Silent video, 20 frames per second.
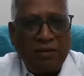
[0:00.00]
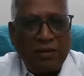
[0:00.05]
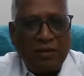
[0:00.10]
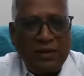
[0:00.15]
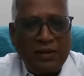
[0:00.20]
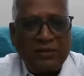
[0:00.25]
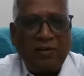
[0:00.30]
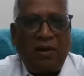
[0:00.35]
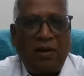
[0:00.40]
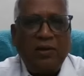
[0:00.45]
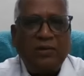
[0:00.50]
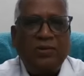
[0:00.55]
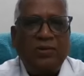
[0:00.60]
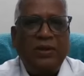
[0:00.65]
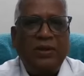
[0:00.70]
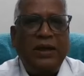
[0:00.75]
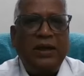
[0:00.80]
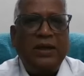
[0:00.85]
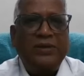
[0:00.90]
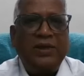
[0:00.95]
is also
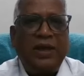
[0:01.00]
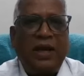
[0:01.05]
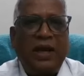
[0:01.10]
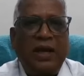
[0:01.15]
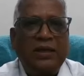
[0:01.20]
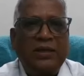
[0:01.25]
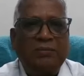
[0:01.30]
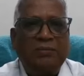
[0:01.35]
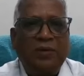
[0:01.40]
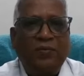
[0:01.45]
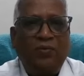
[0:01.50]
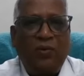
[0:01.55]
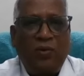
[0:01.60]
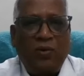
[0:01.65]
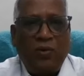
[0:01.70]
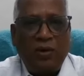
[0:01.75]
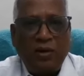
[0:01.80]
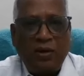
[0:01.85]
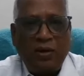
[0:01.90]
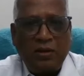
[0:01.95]
a challenge
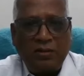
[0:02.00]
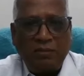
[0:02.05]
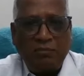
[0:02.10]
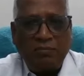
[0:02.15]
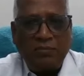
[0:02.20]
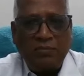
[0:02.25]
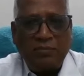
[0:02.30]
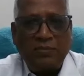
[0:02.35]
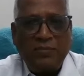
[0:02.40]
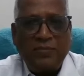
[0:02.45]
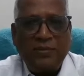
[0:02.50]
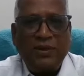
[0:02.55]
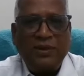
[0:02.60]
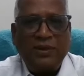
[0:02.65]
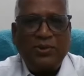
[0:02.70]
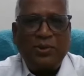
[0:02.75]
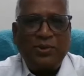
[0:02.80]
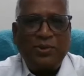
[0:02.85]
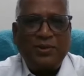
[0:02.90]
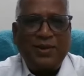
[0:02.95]
before the
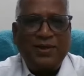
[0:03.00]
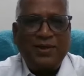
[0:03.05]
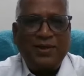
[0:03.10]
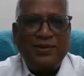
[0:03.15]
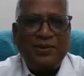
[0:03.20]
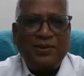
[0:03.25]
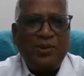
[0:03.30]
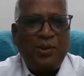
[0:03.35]
socialists.